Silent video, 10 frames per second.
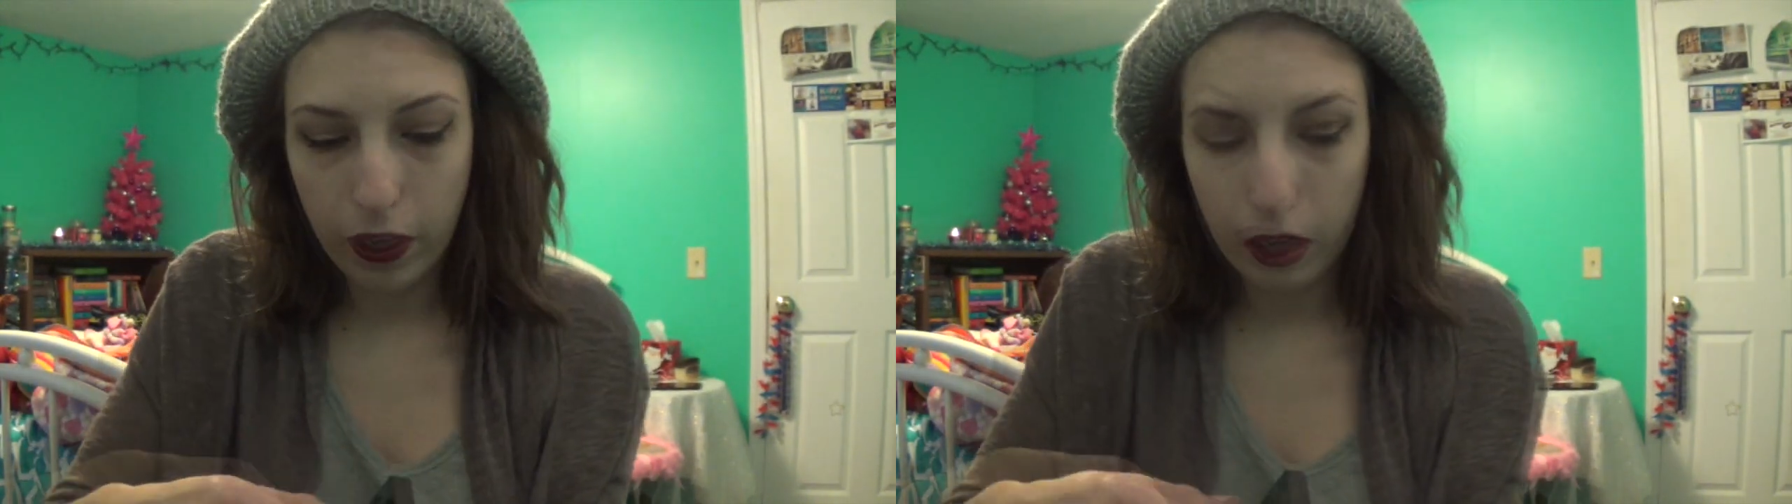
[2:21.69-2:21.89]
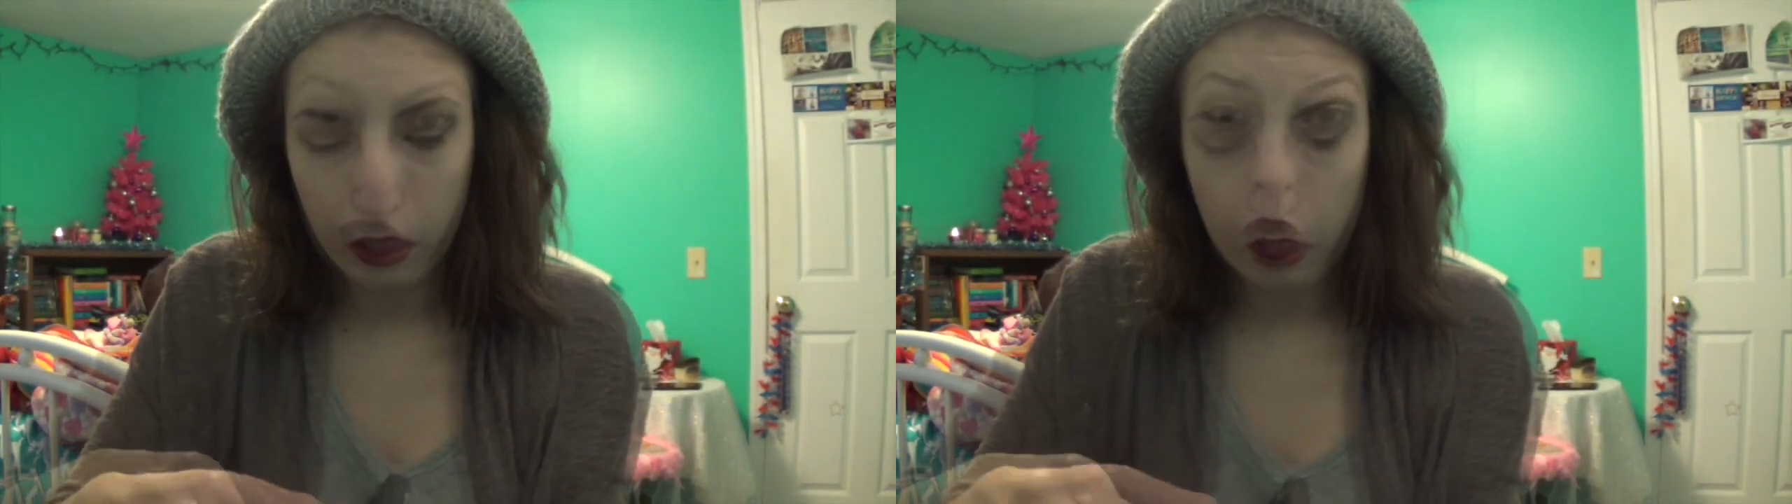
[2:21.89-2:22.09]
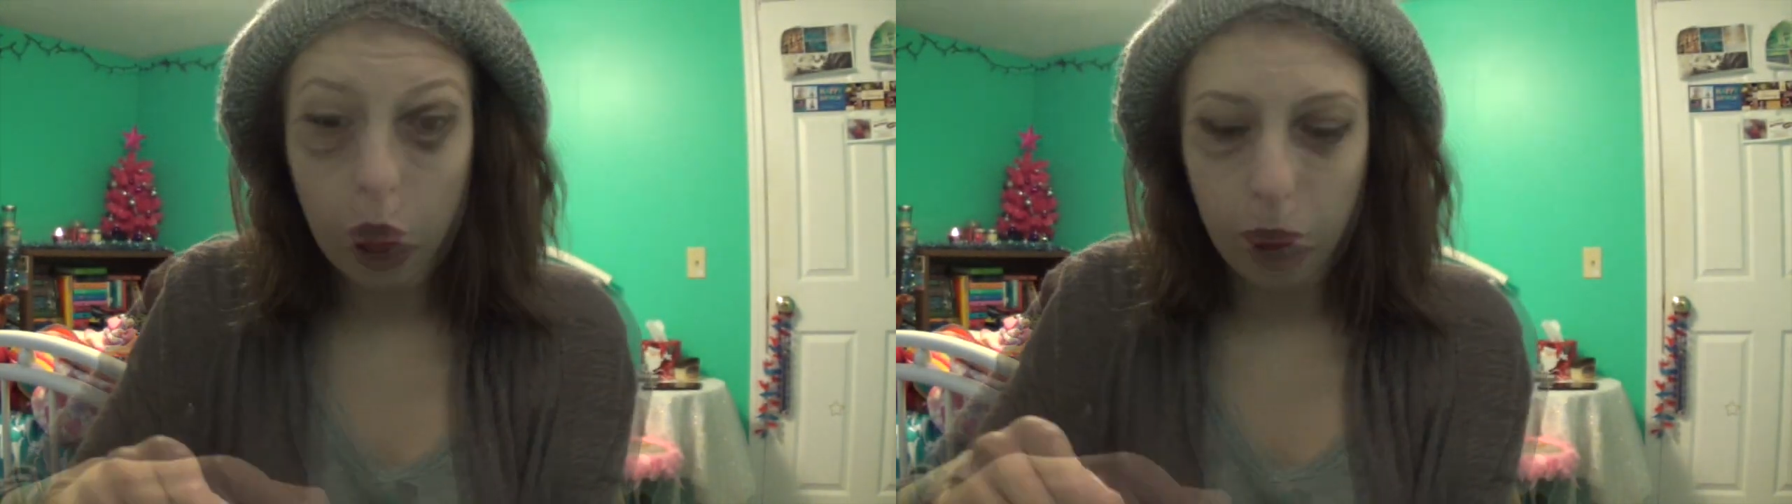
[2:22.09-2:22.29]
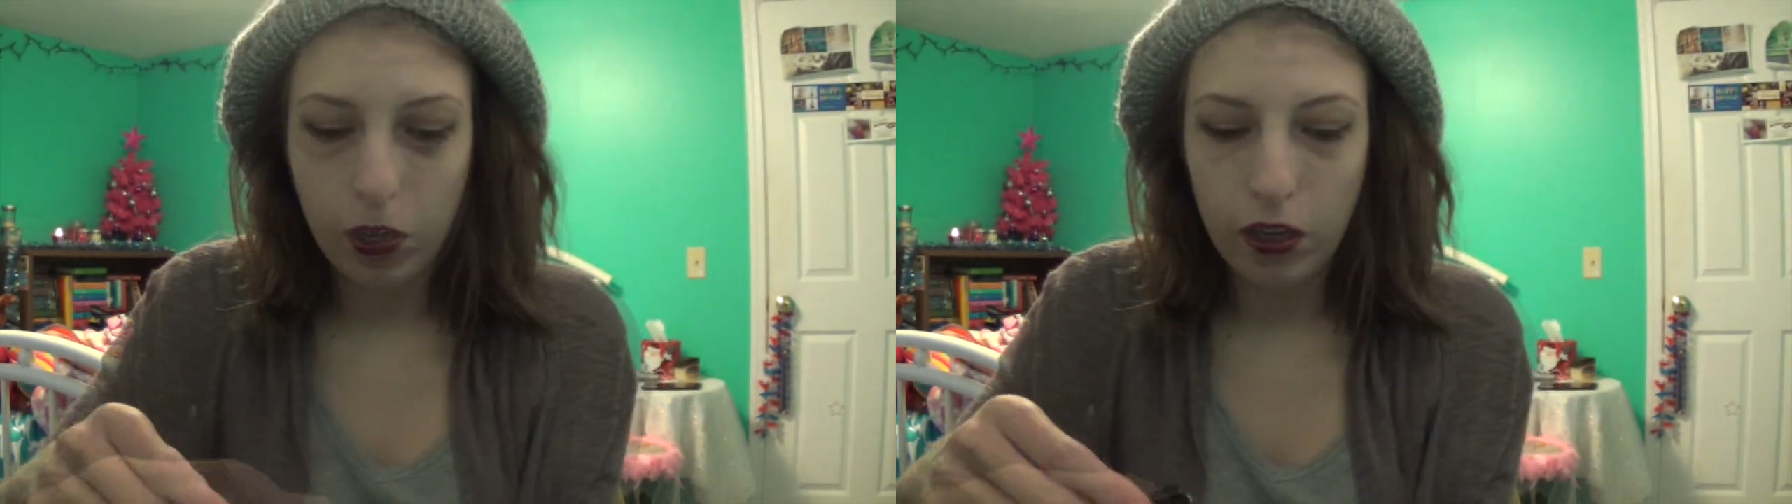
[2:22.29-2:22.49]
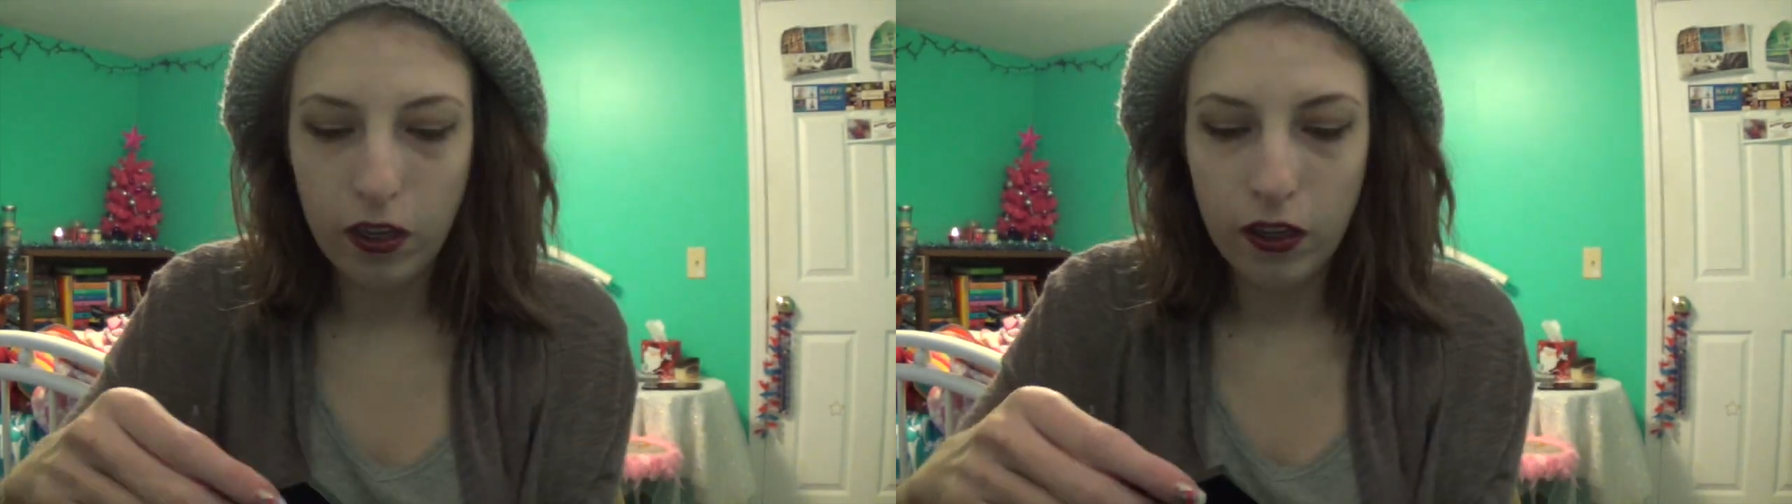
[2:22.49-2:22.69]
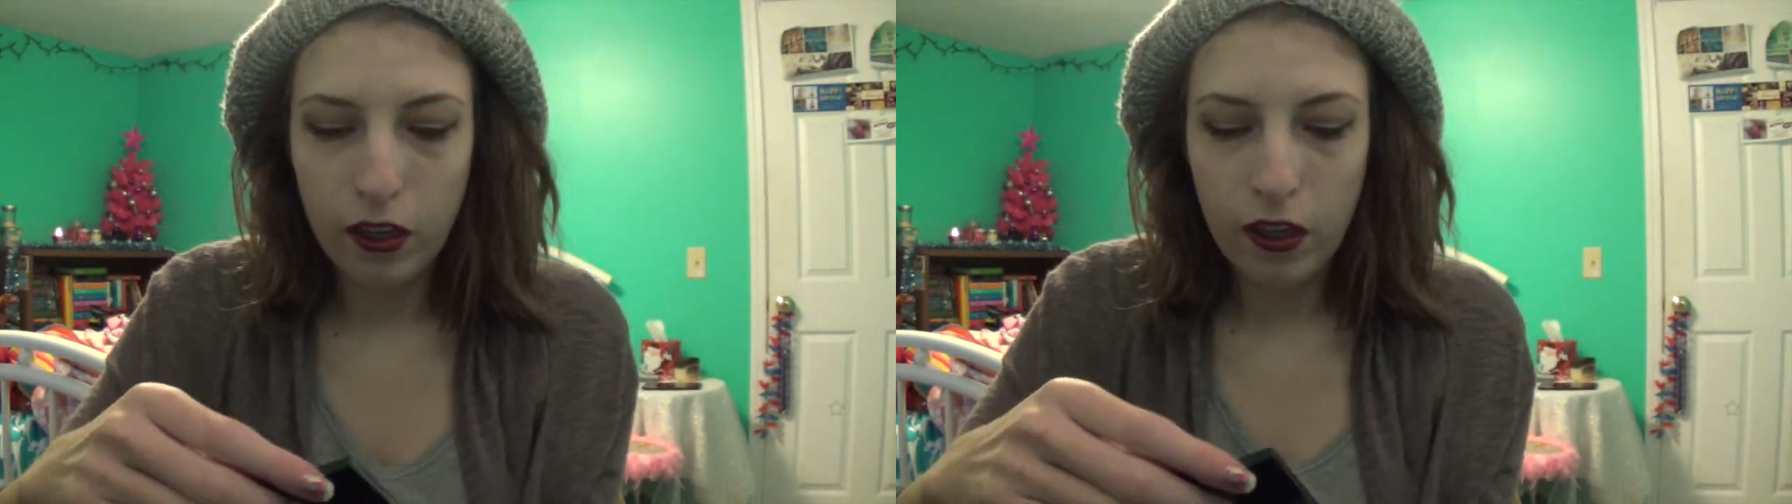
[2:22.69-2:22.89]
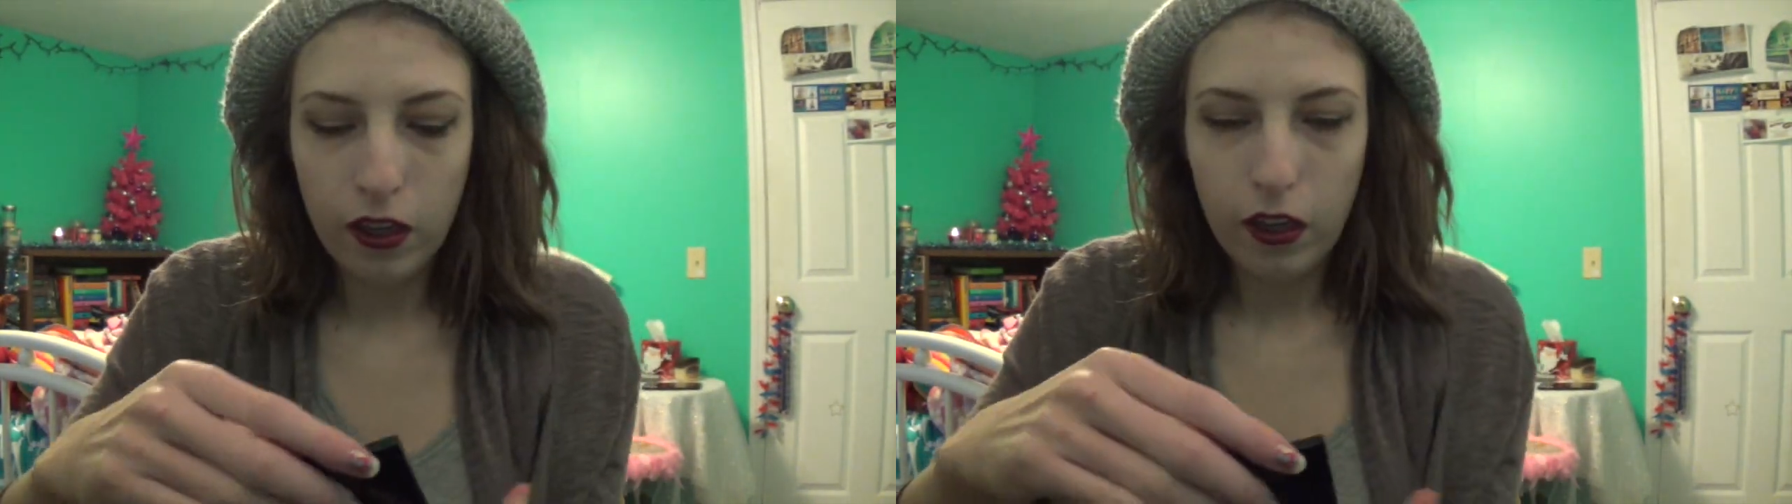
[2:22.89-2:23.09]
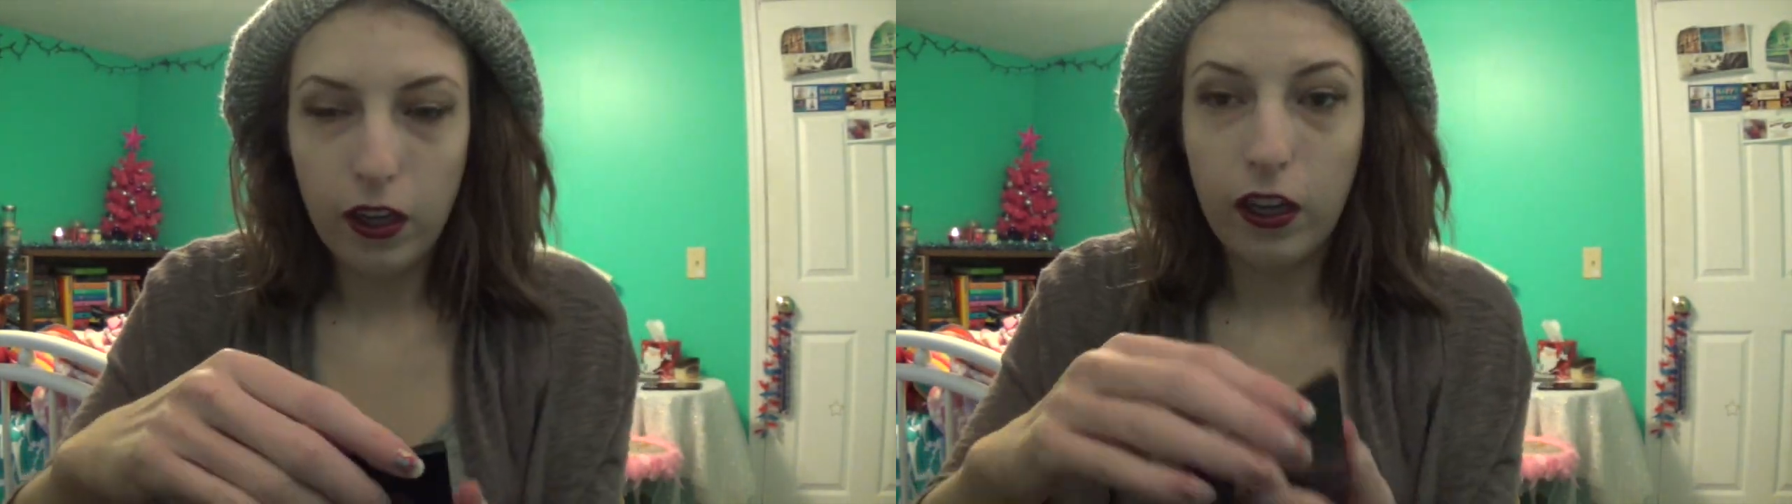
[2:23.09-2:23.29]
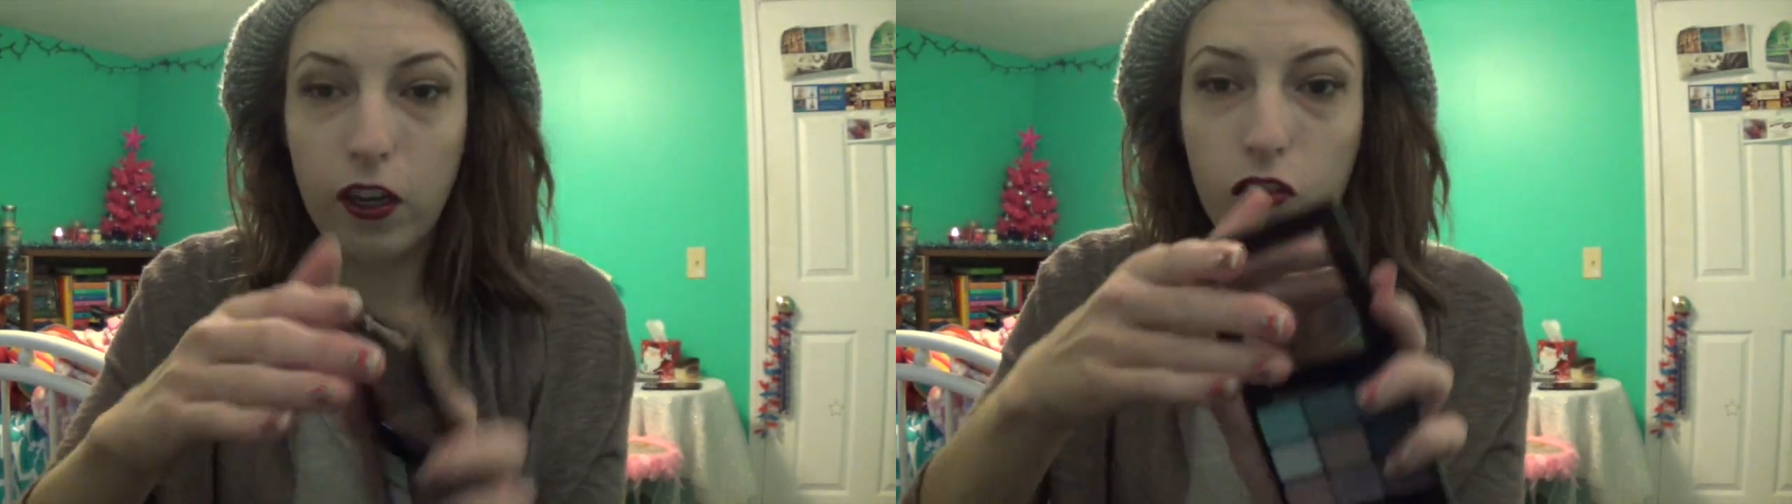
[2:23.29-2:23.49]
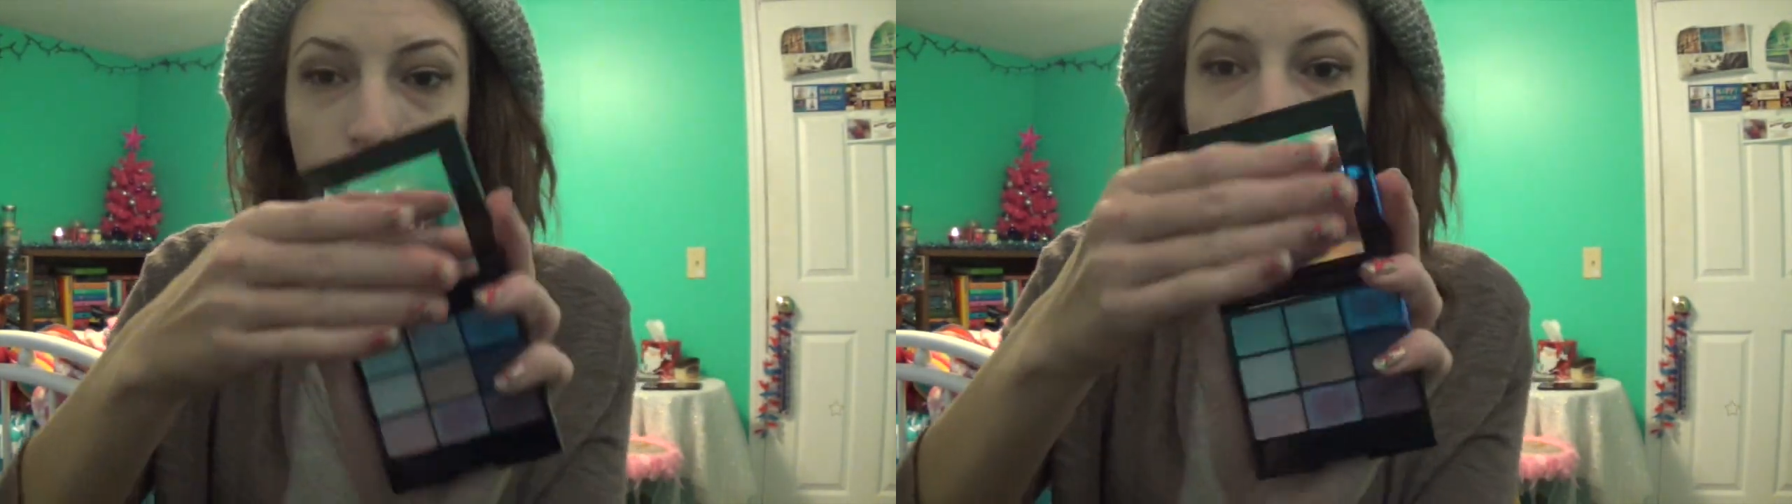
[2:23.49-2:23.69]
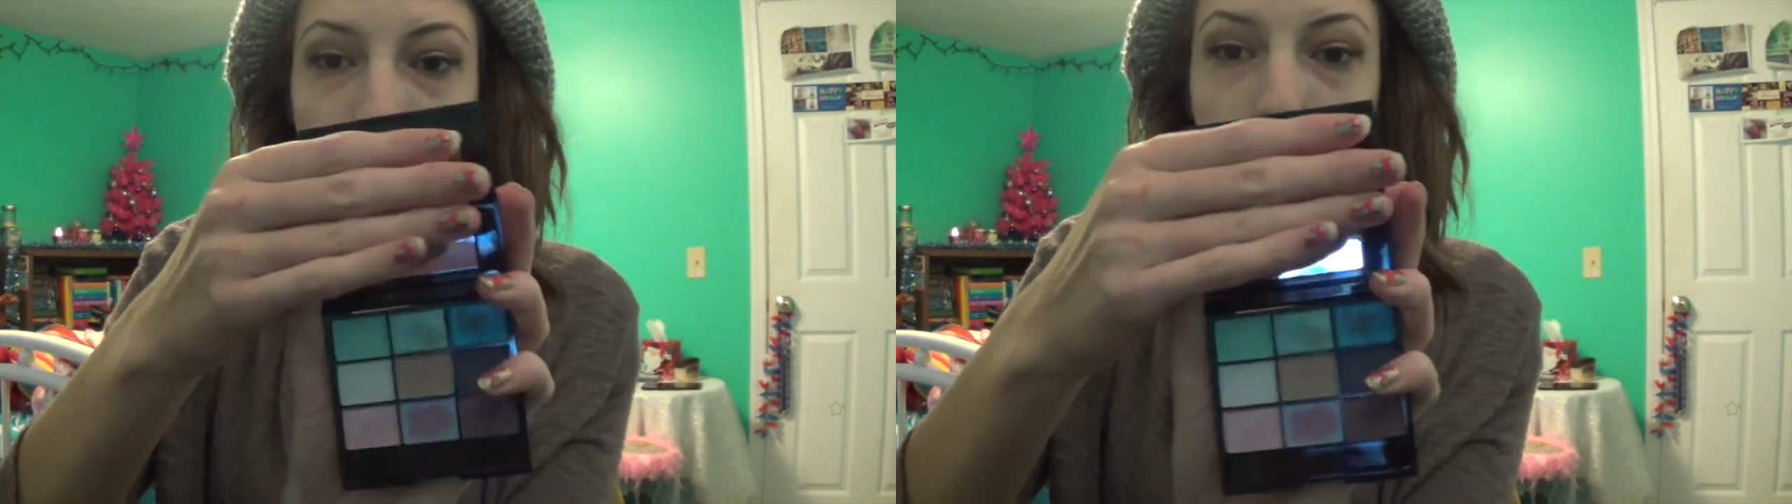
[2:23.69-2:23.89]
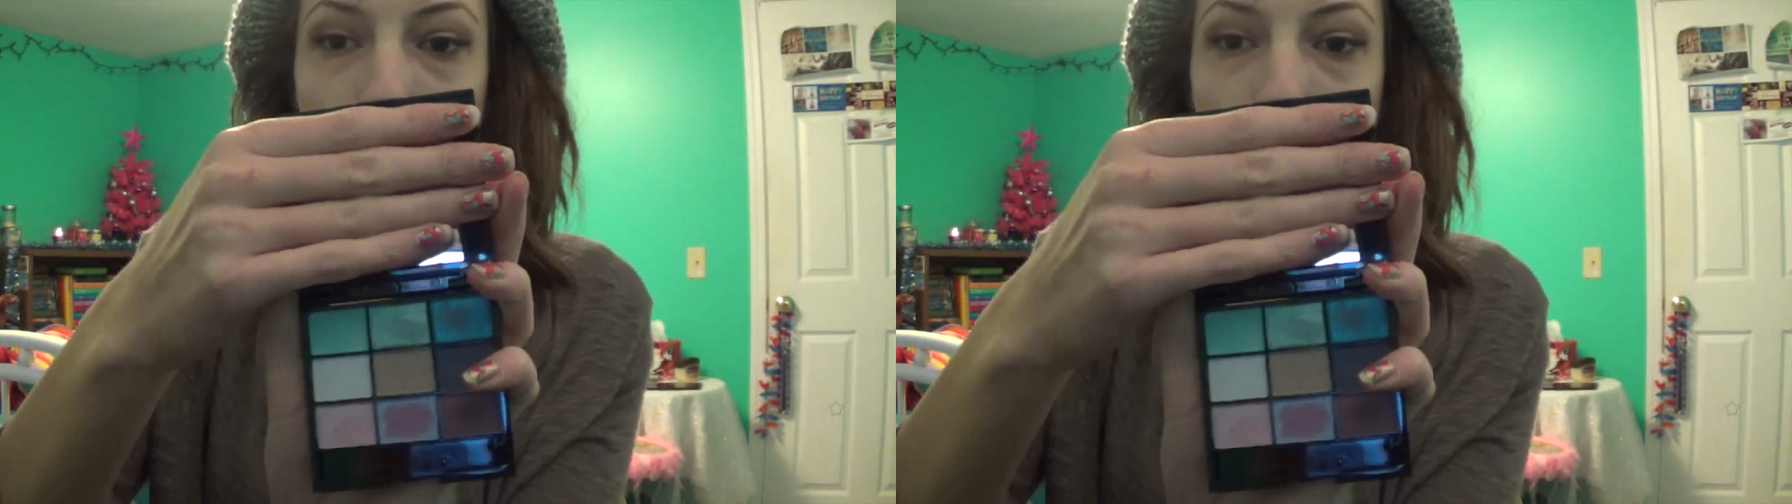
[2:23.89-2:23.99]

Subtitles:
palette in it, and it just has a